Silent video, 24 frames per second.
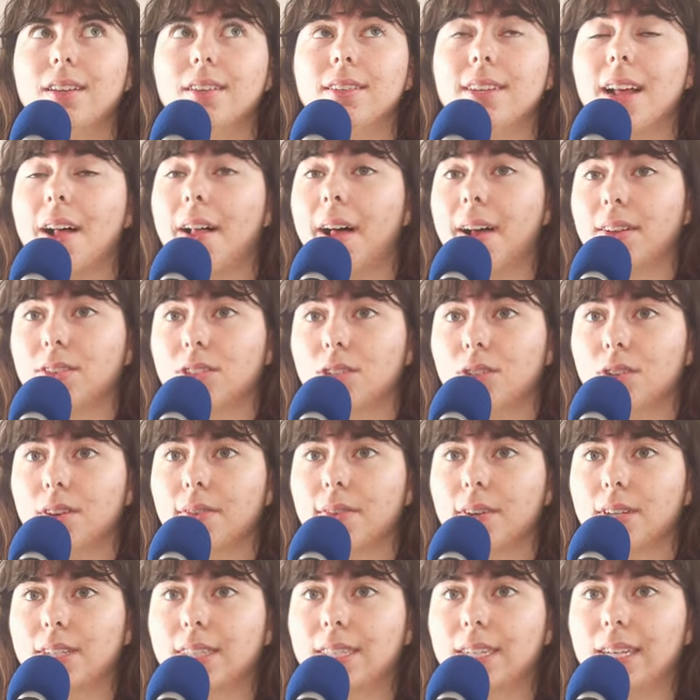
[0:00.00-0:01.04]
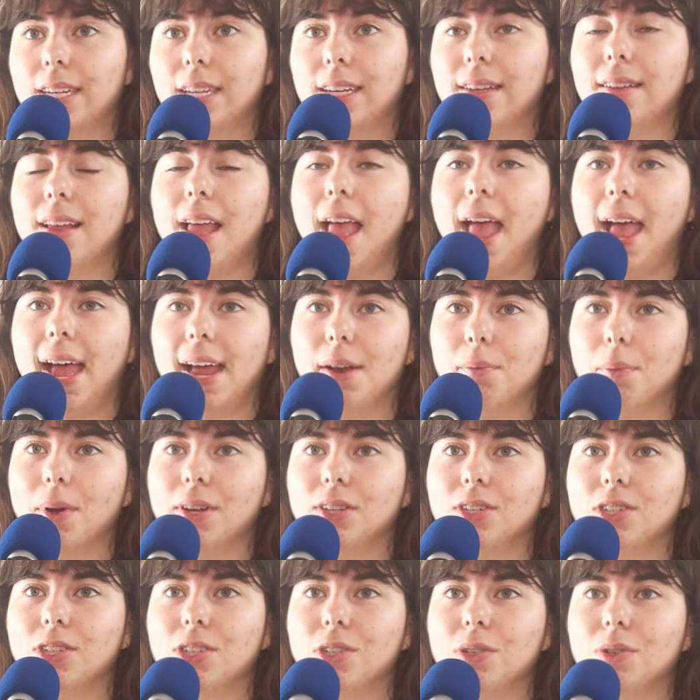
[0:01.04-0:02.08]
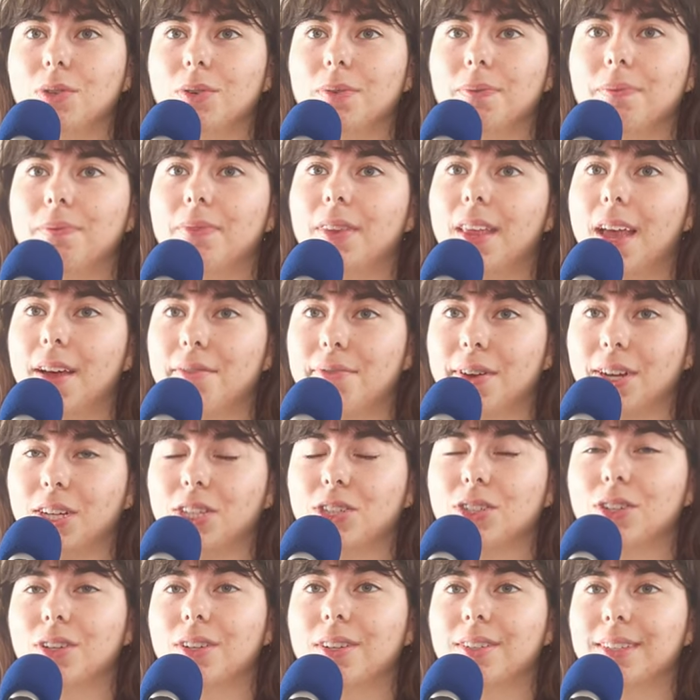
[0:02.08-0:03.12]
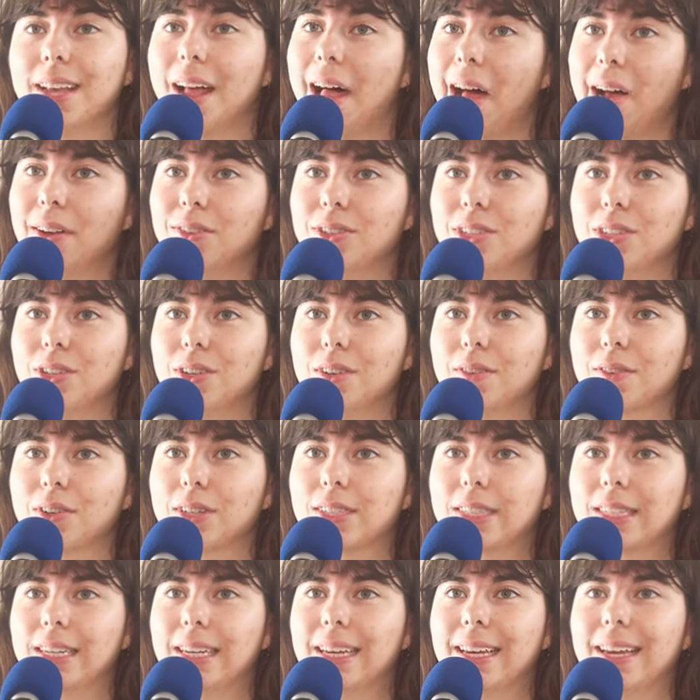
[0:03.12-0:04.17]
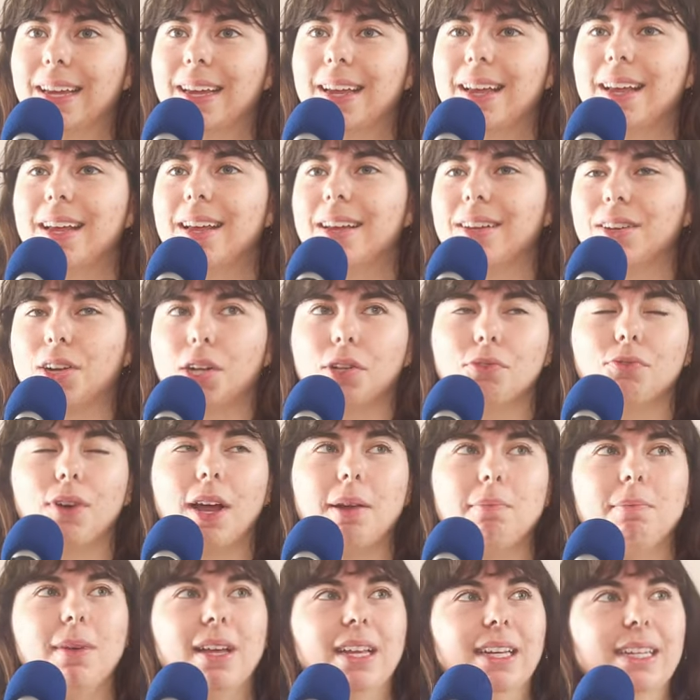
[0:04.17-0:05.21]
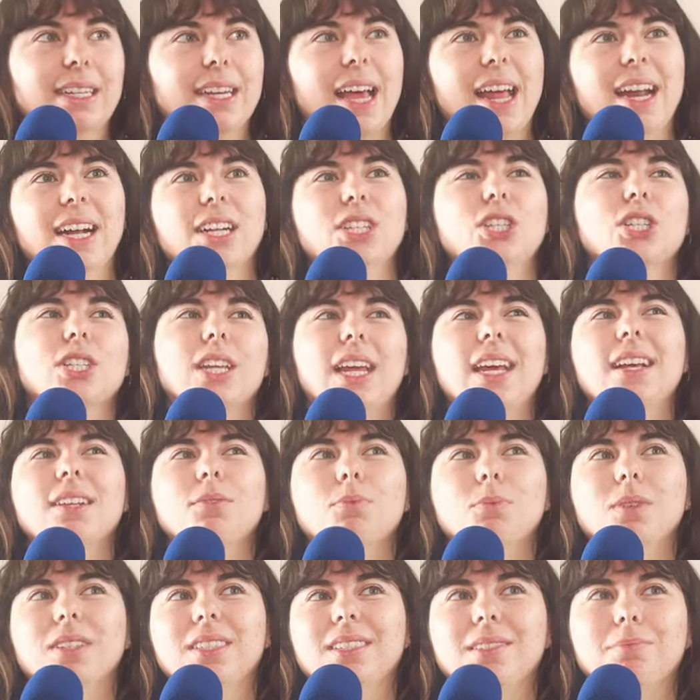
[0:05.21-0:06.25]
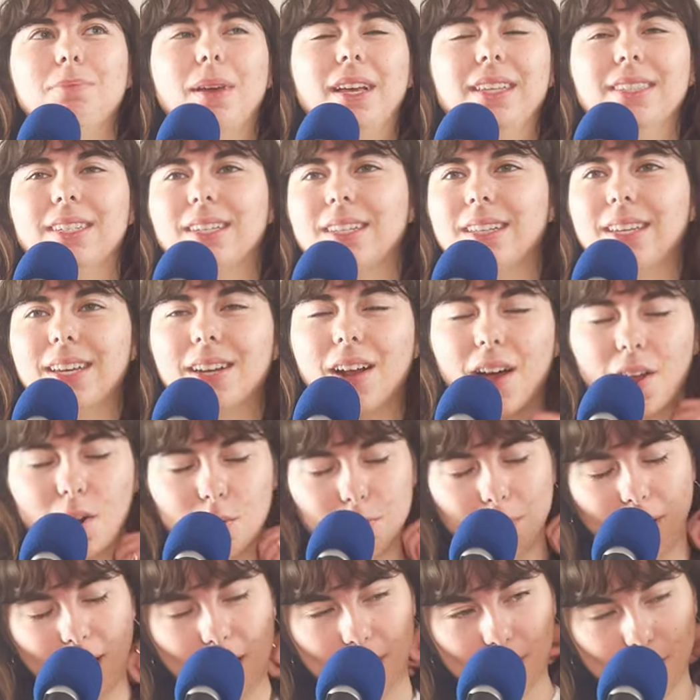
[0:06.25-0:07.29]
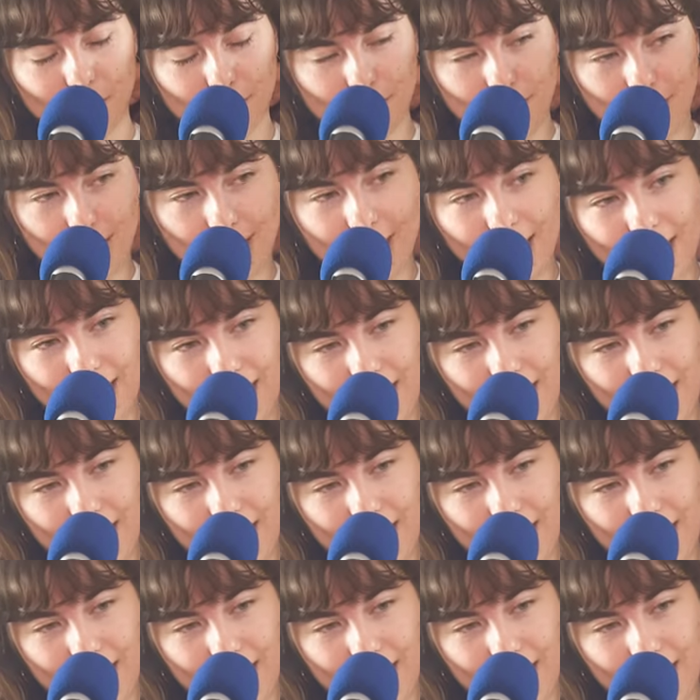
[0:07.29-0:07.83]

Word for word: Dalhousie University and went to a fictional Dalhousie University called Redmond, and it was basically an autobiography.